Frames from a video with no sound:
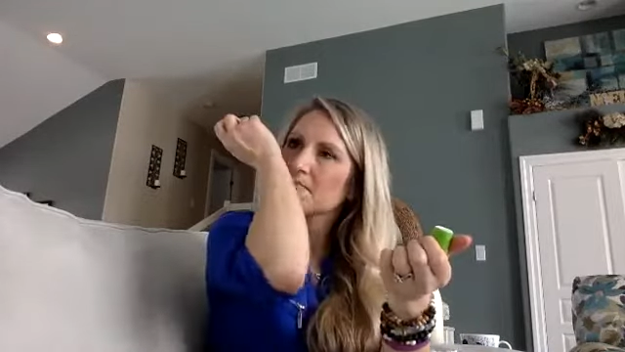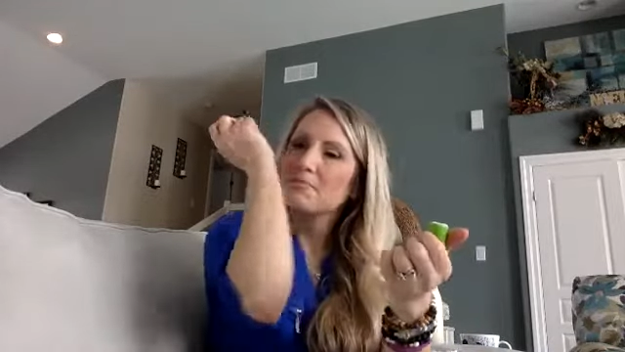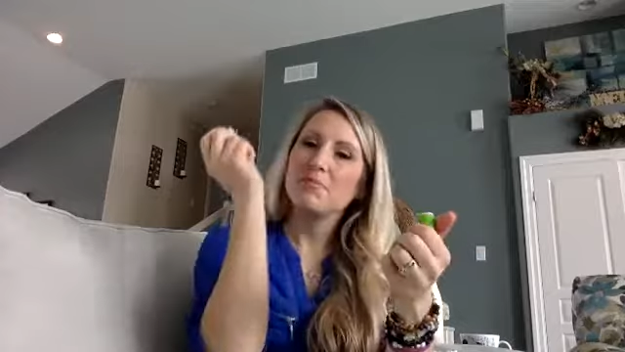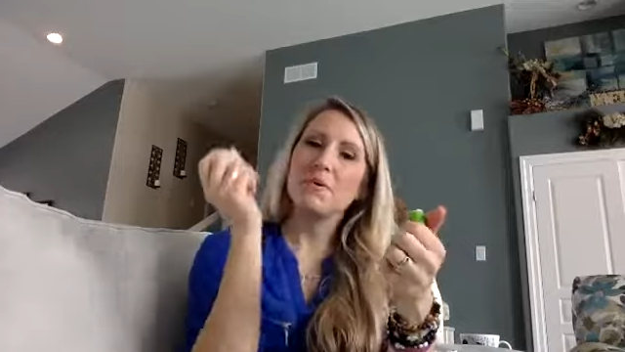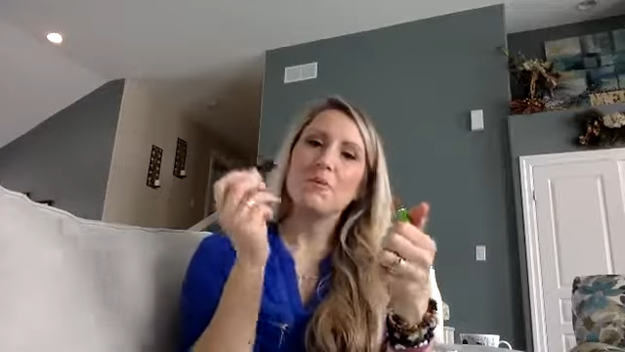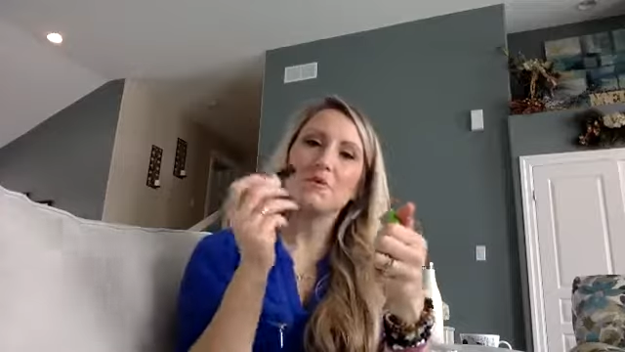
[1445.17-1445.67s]

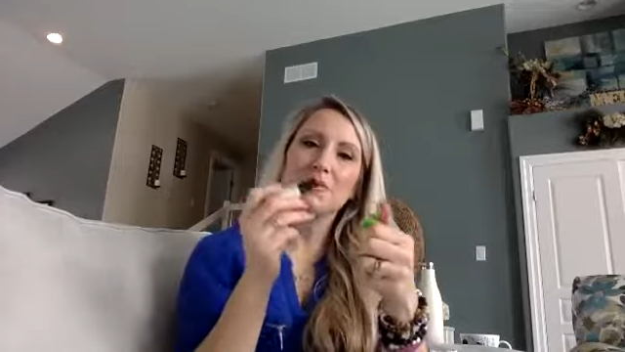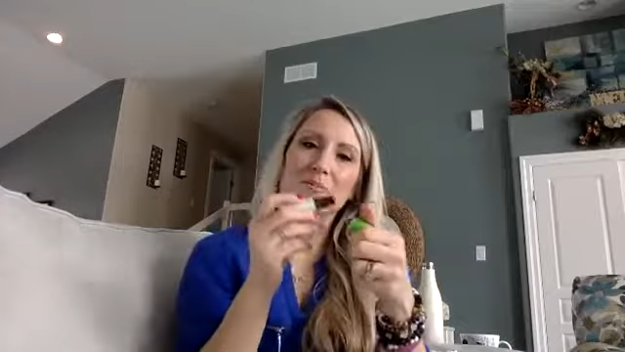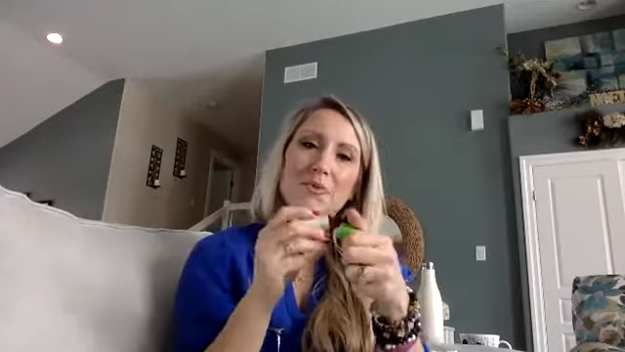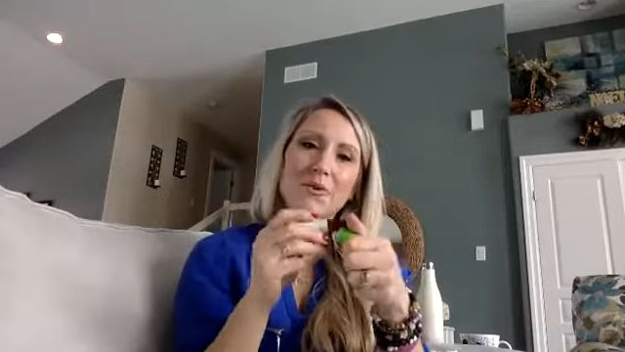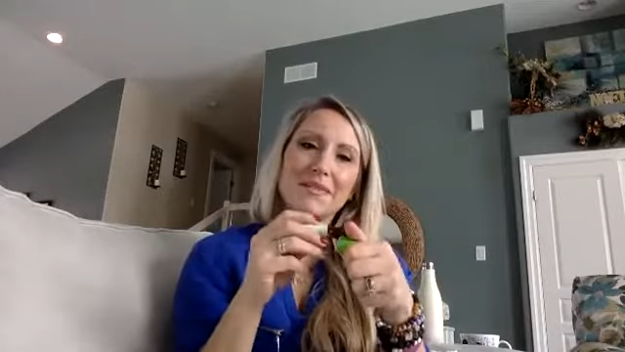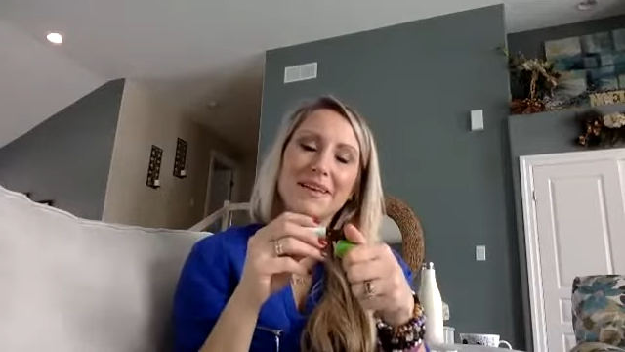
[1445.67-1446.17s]
but most
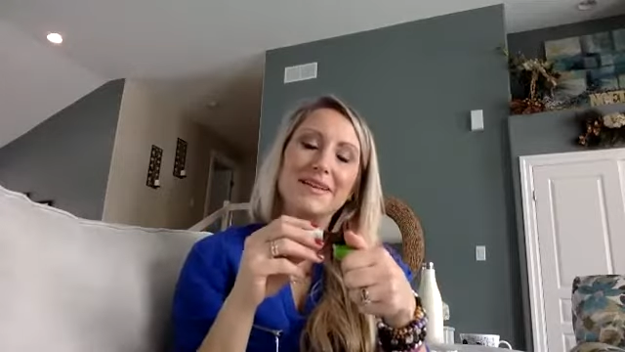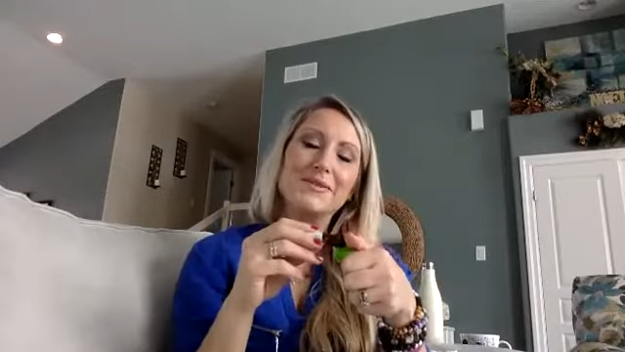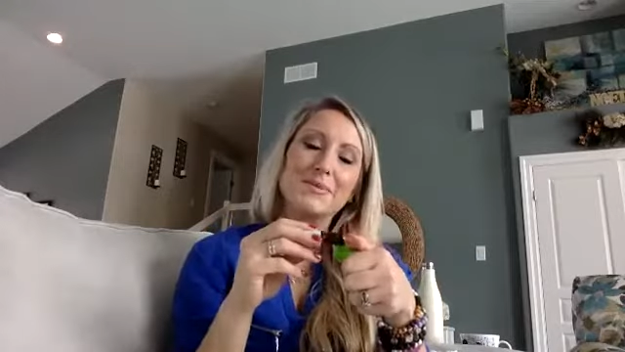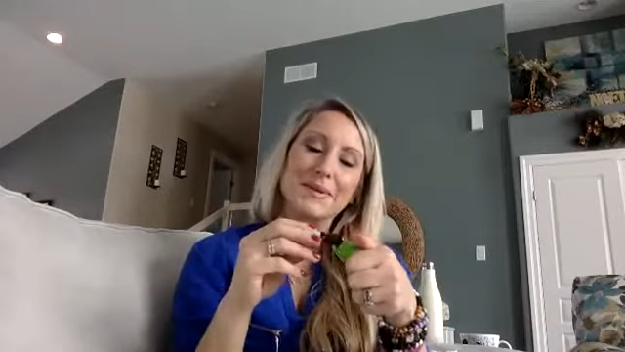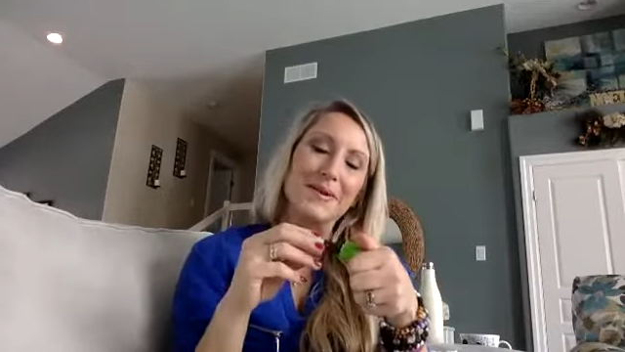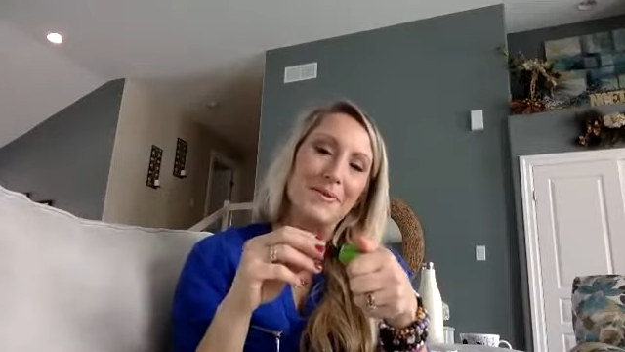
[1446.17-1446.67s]
importantly, it's
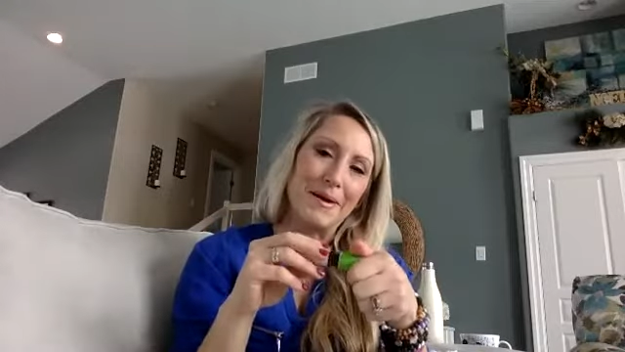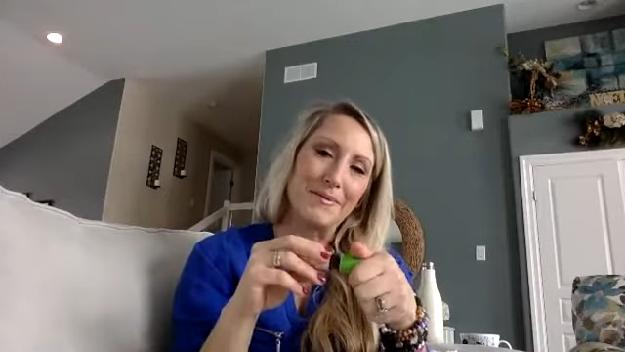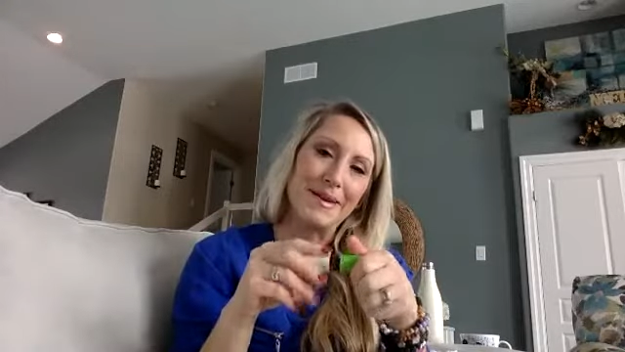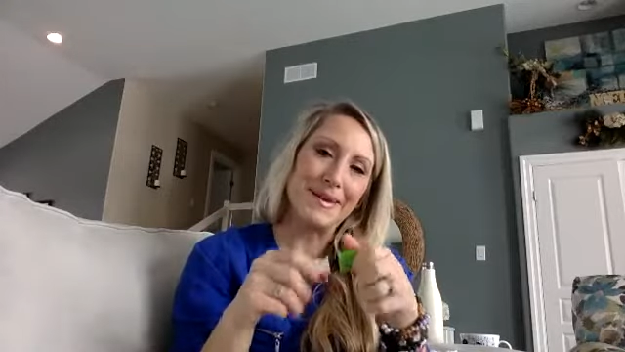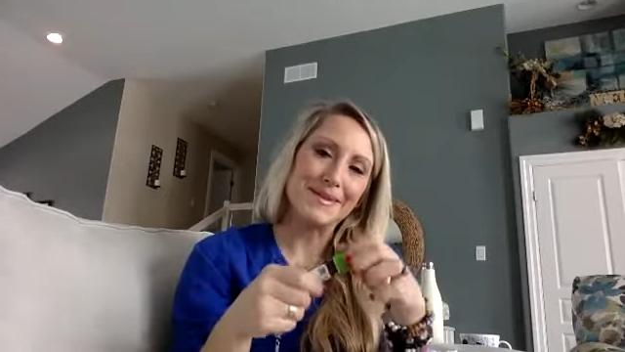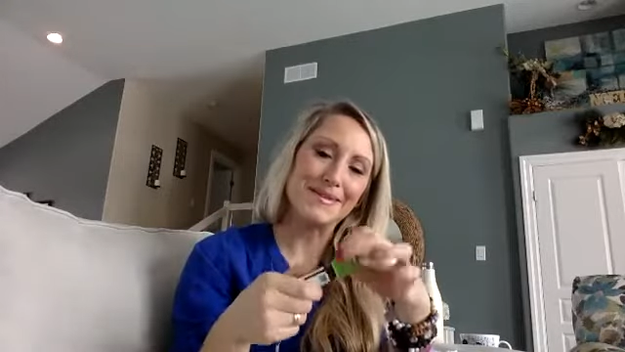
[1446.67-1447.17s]
really
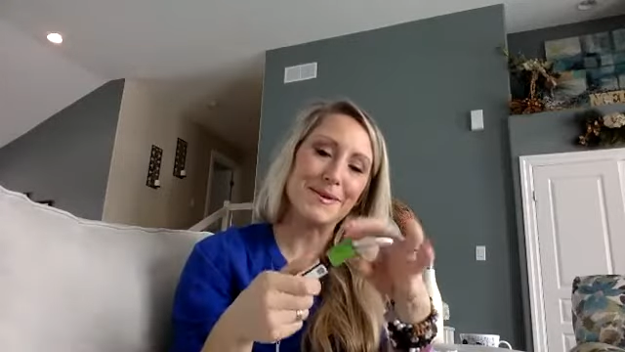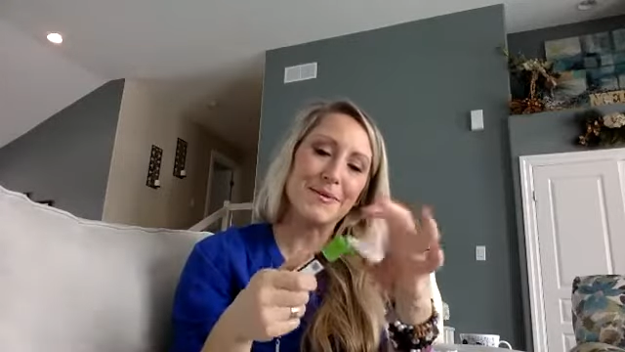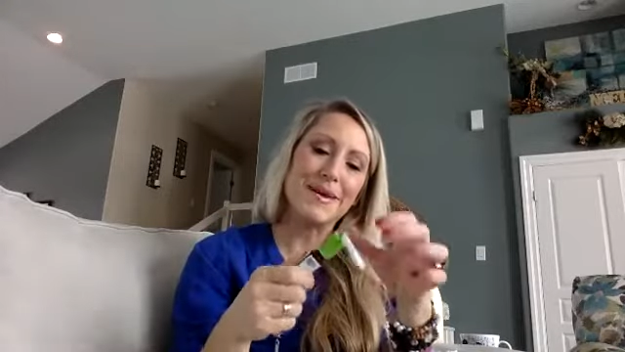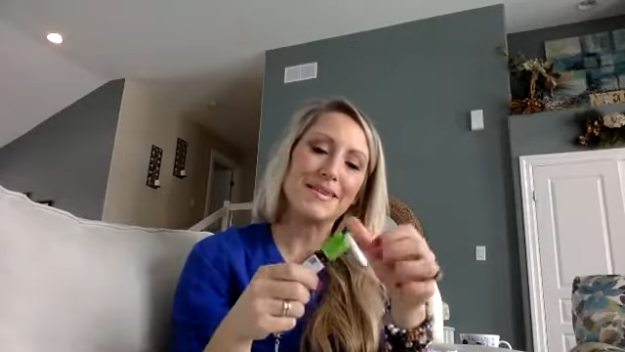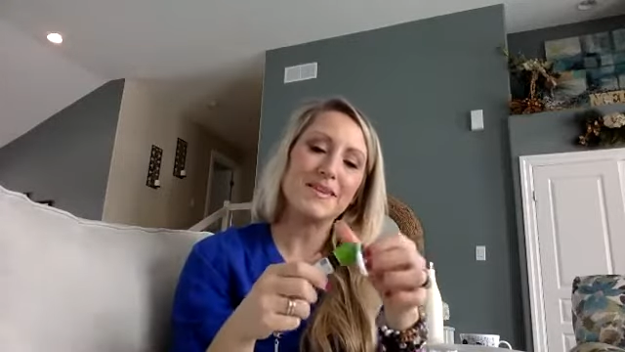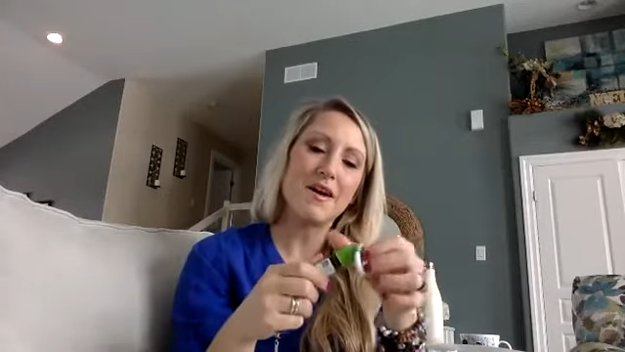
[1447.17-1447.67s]
grounding. So
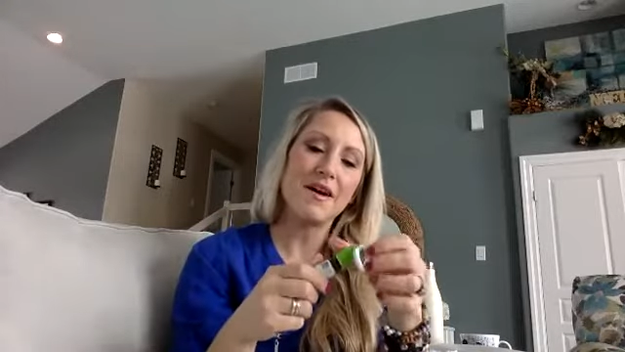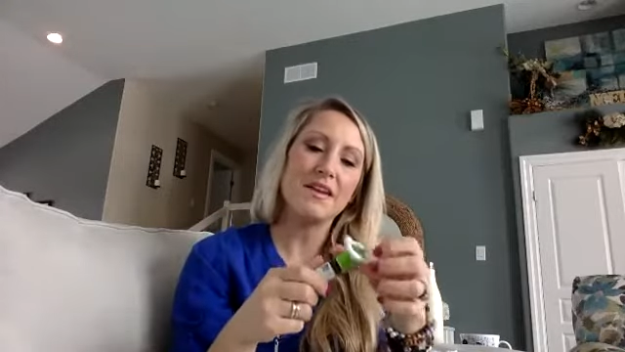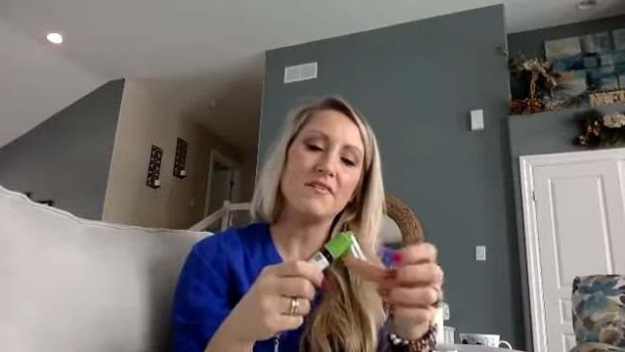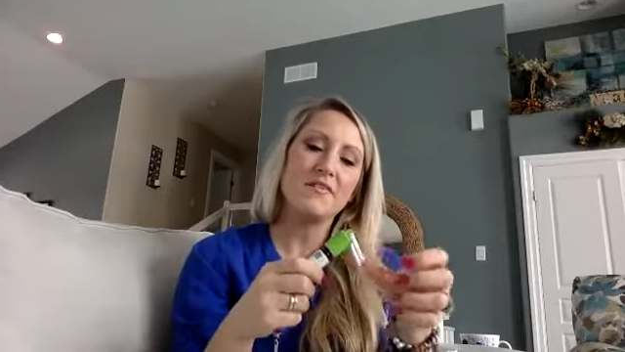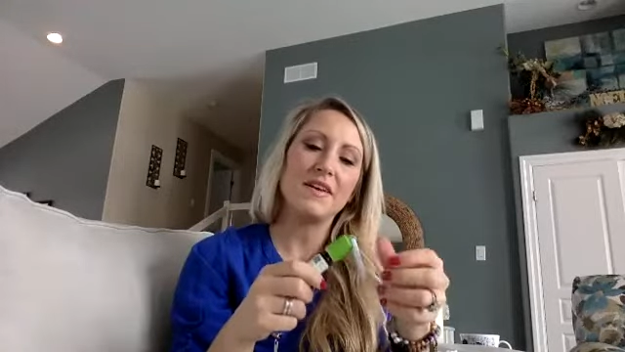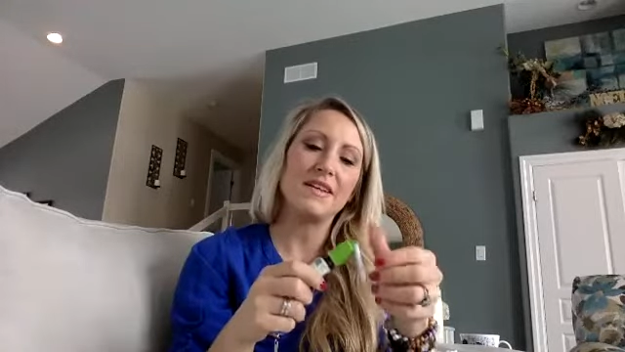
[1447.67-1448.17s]
it's kind of